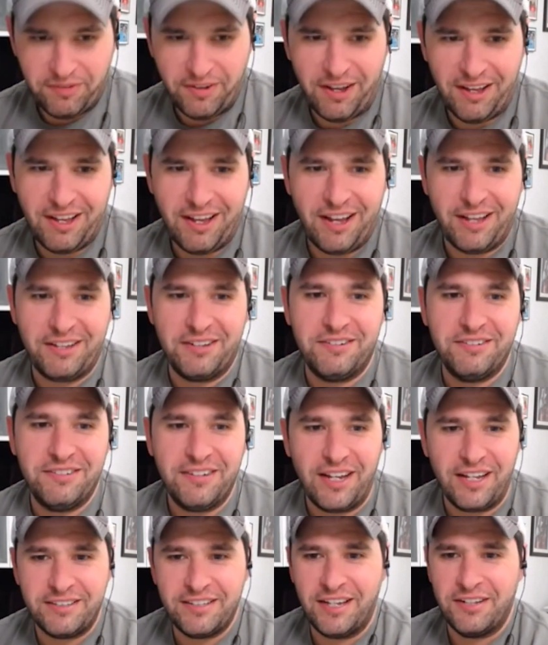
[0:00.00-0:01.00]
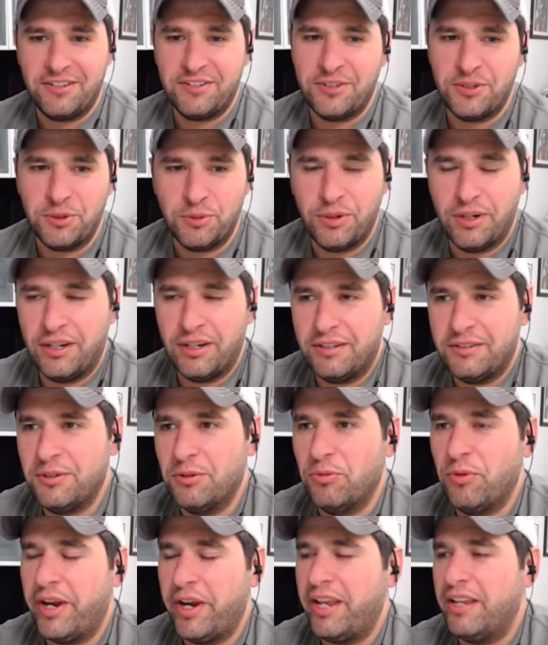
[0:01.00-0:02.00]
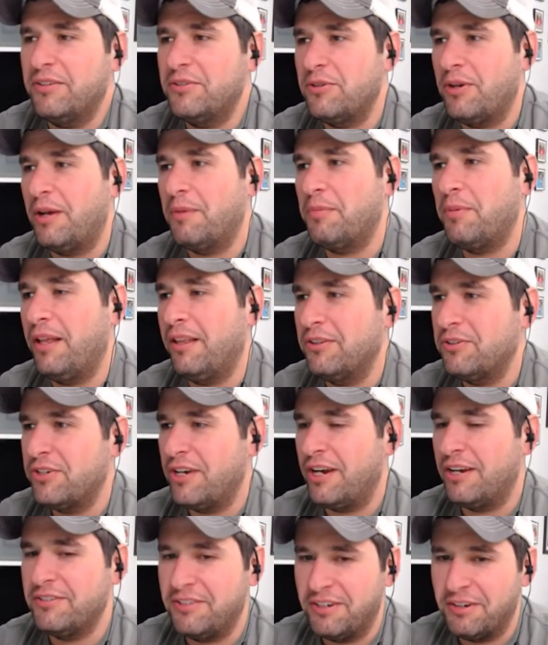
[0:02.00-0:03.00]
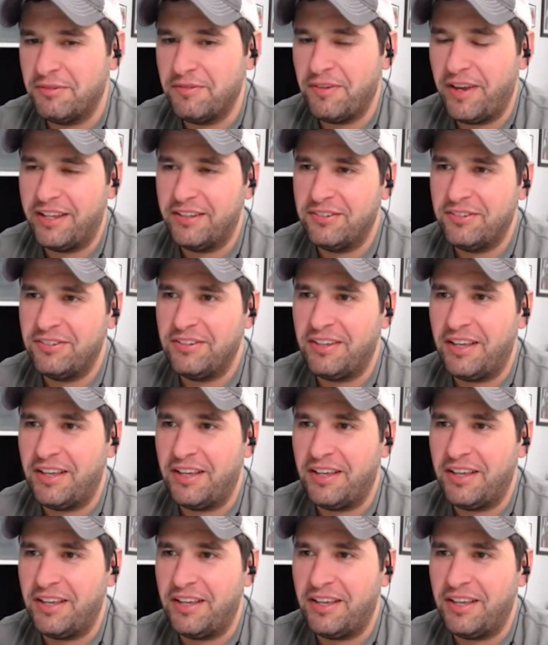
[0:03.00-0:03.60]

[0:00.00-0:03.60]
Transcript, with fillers: I I, I tend to uh, to rant, so I apologize in advance.